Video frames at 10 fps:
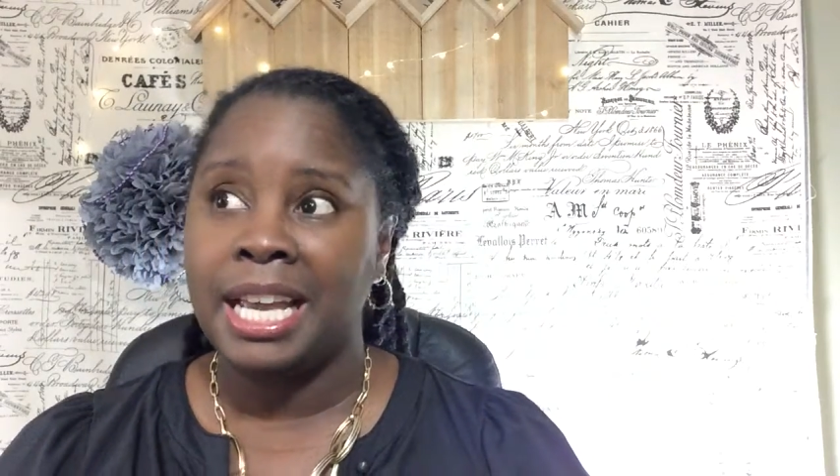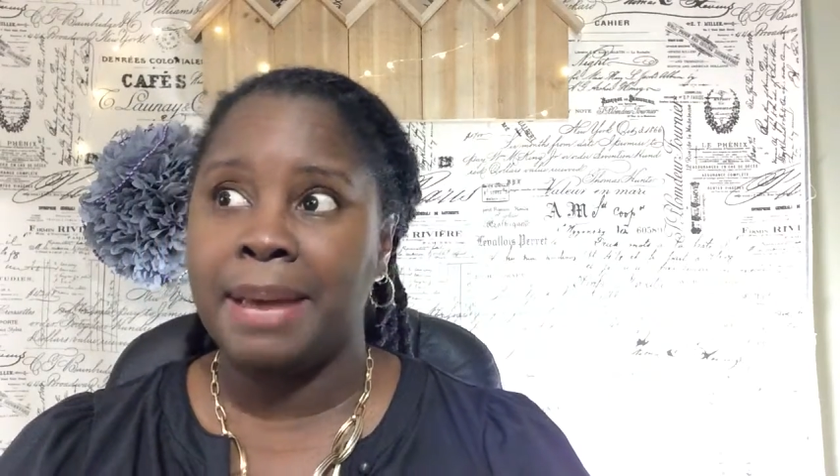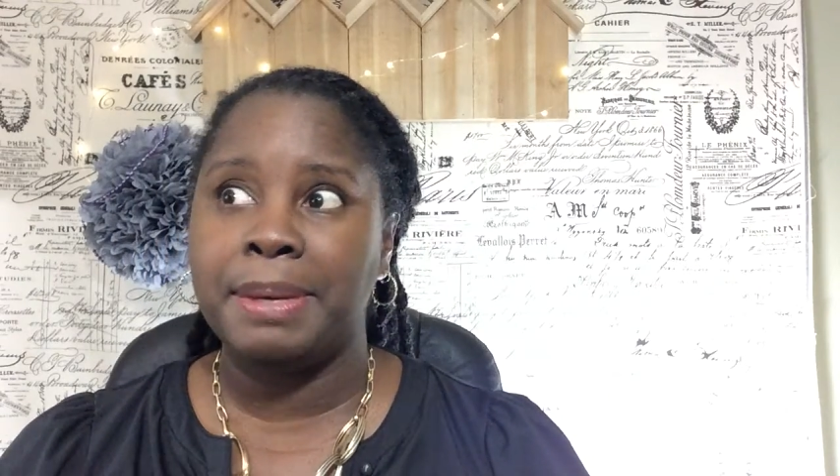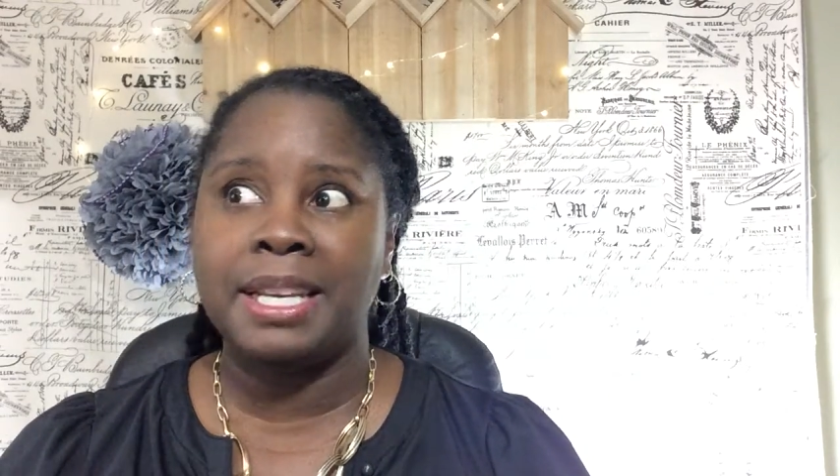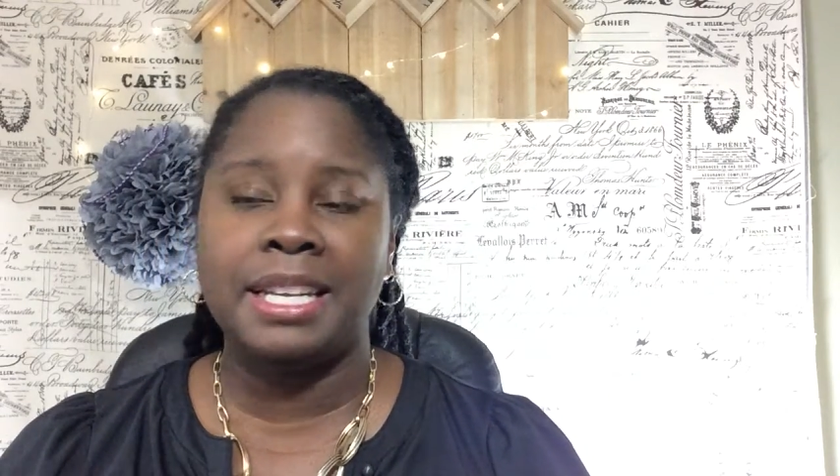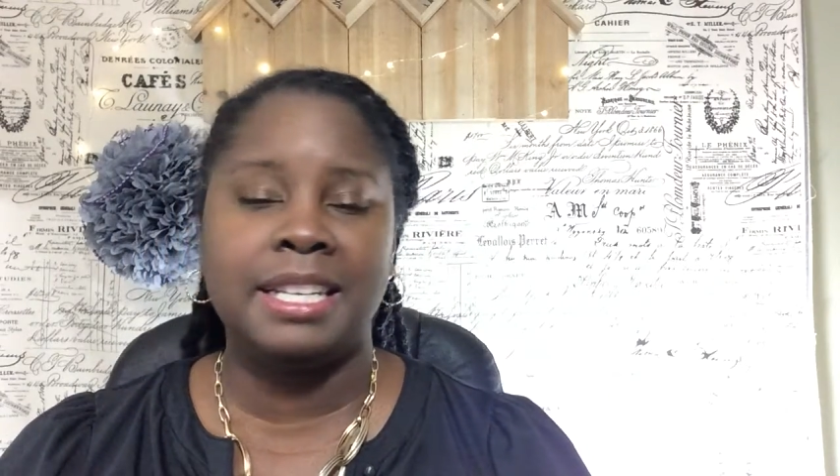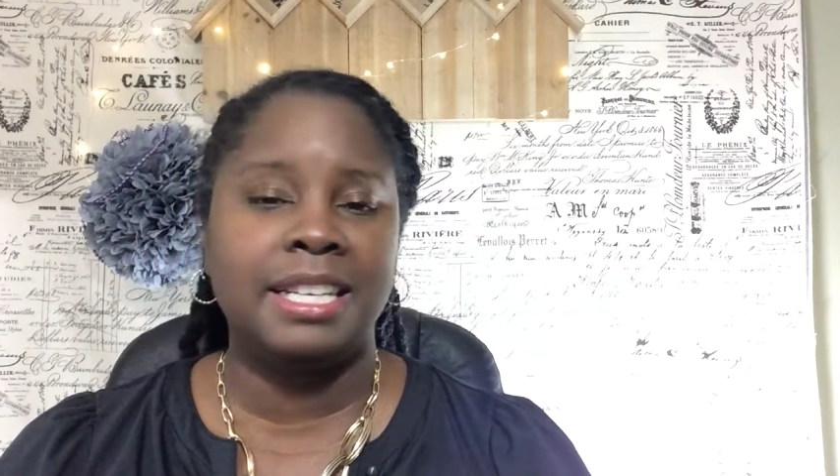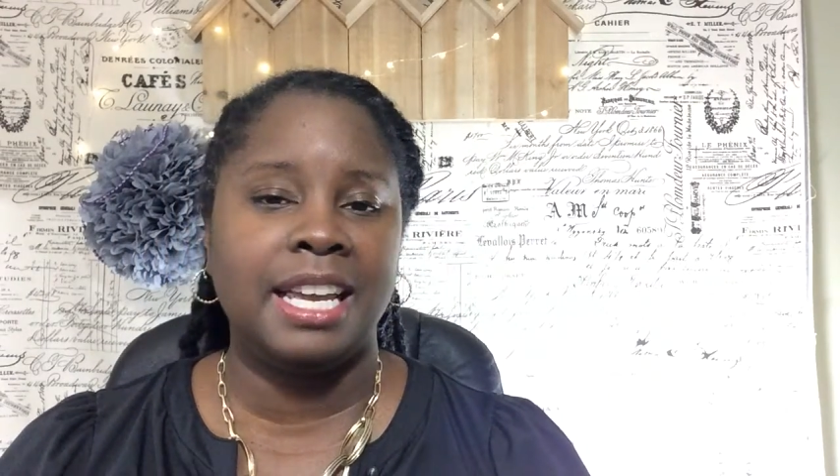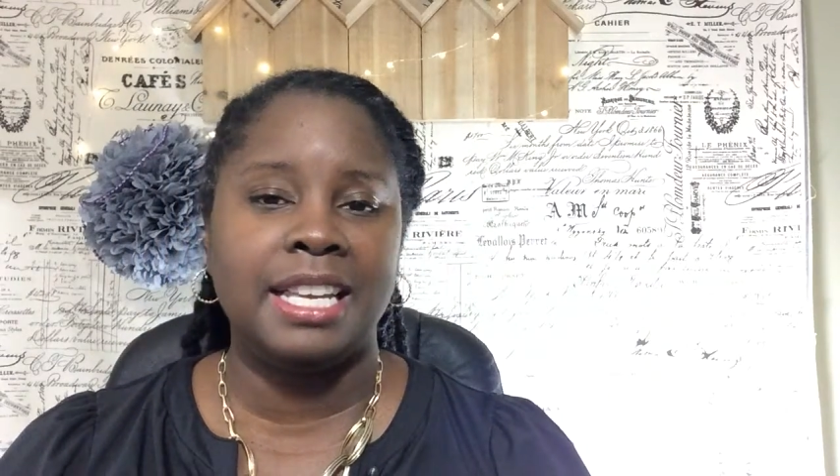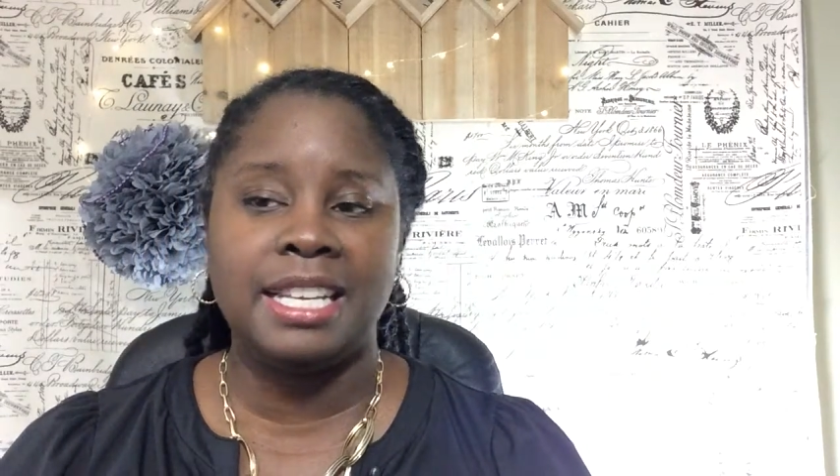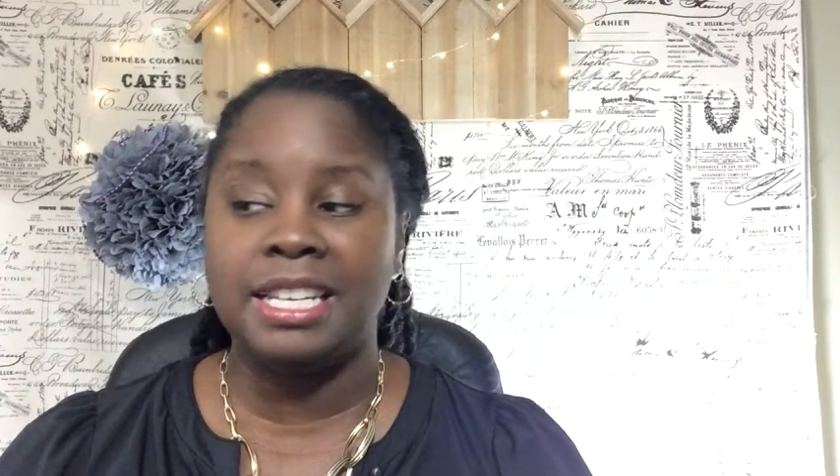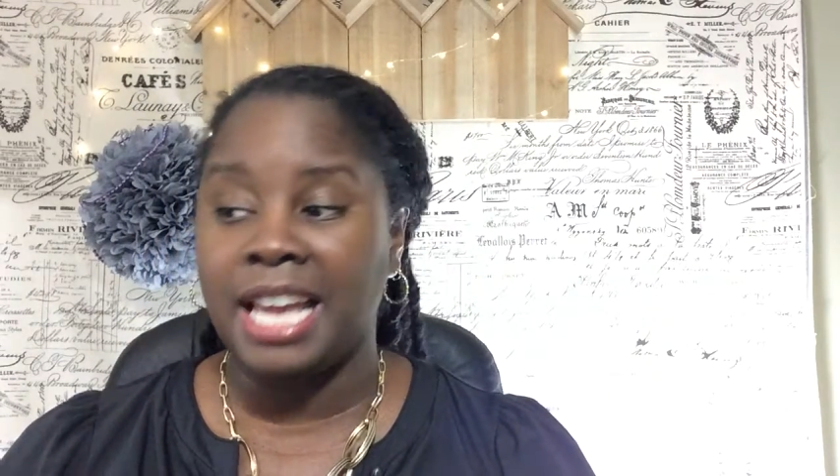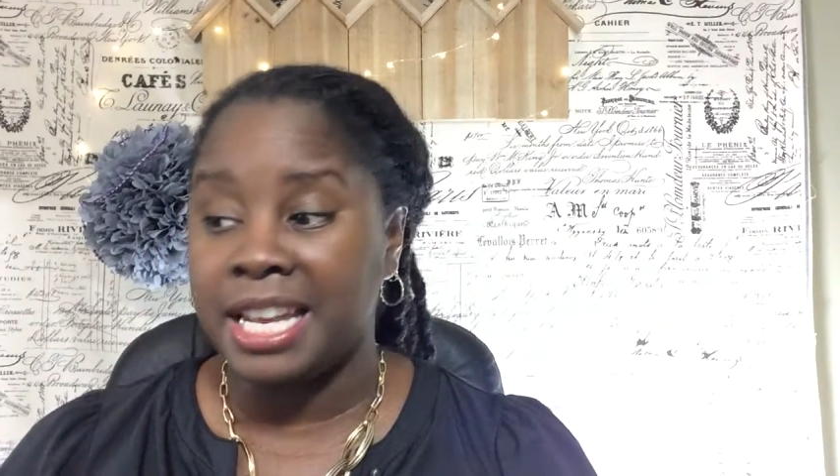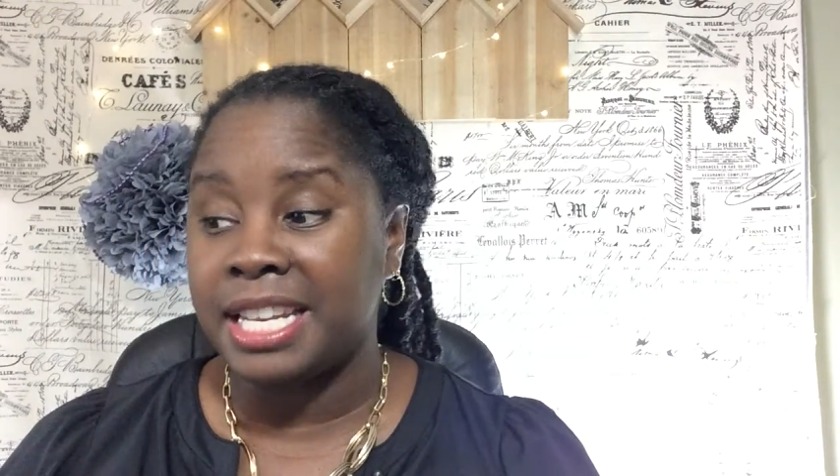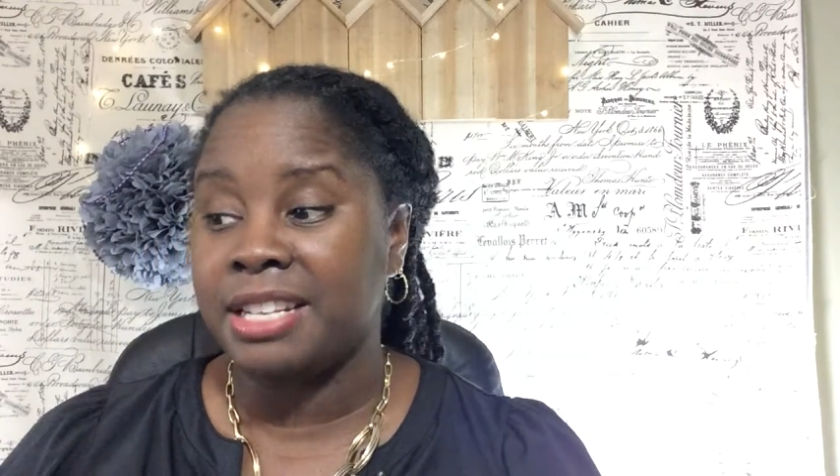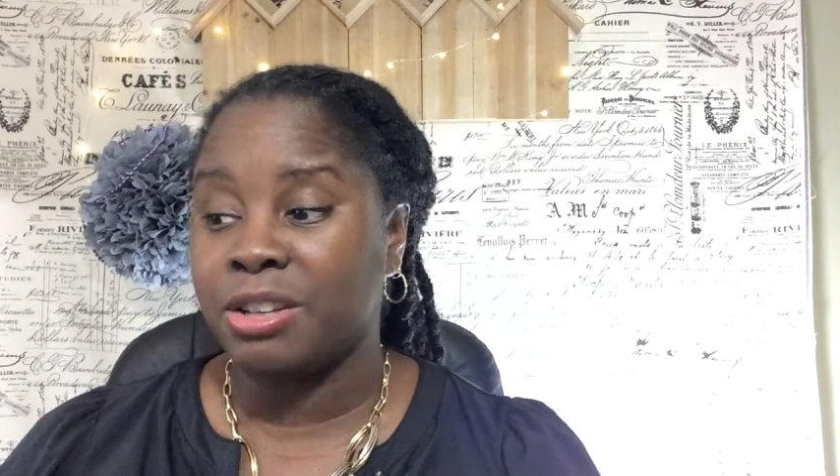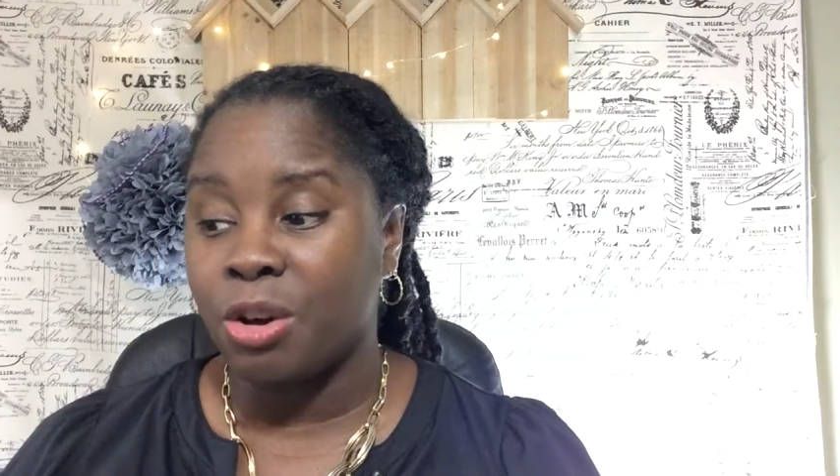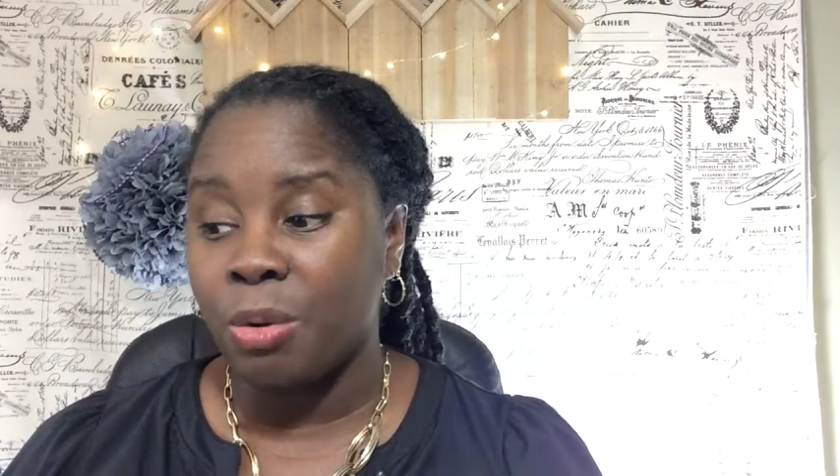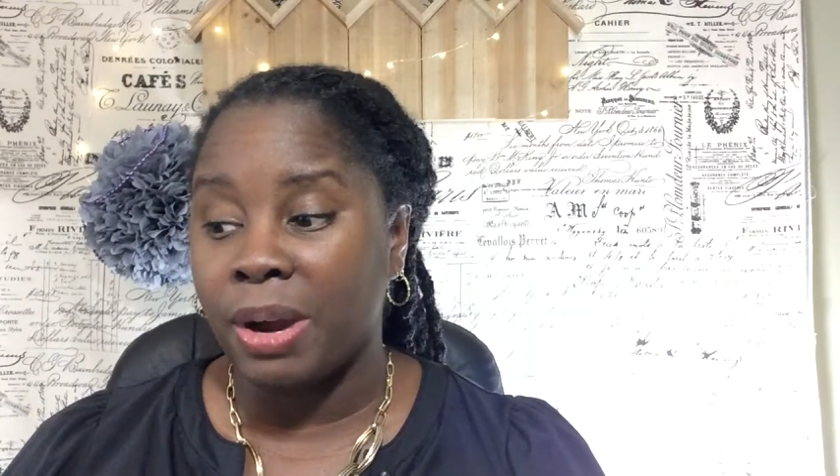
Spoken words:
I mean, and then go